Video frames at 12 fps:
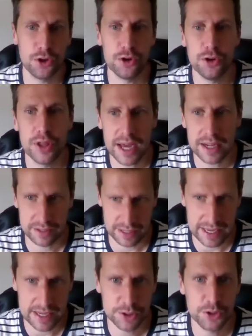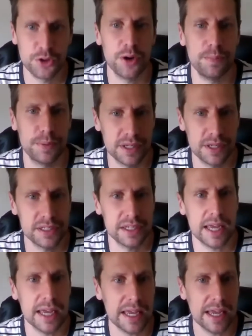to that age group to
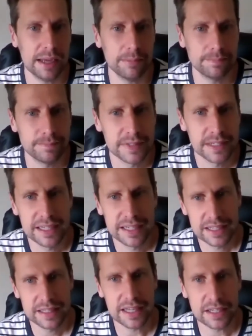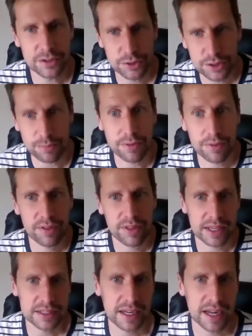say, these are some of the
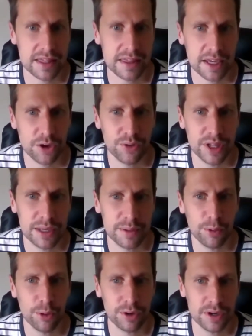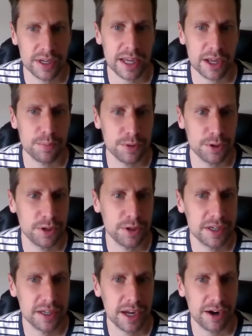things that I think are really important to help you
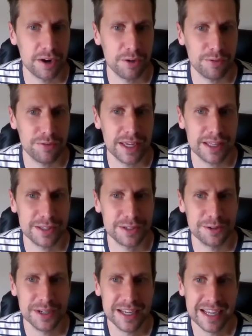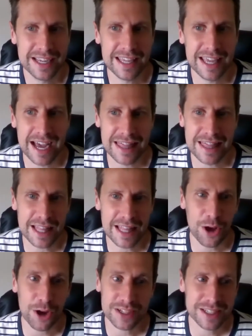carry on faith. So yeah, and
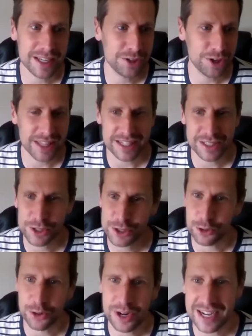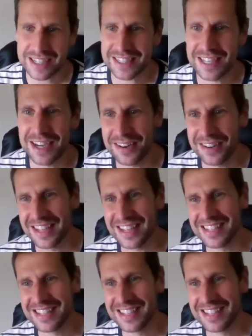honestly, John, that's a short list there.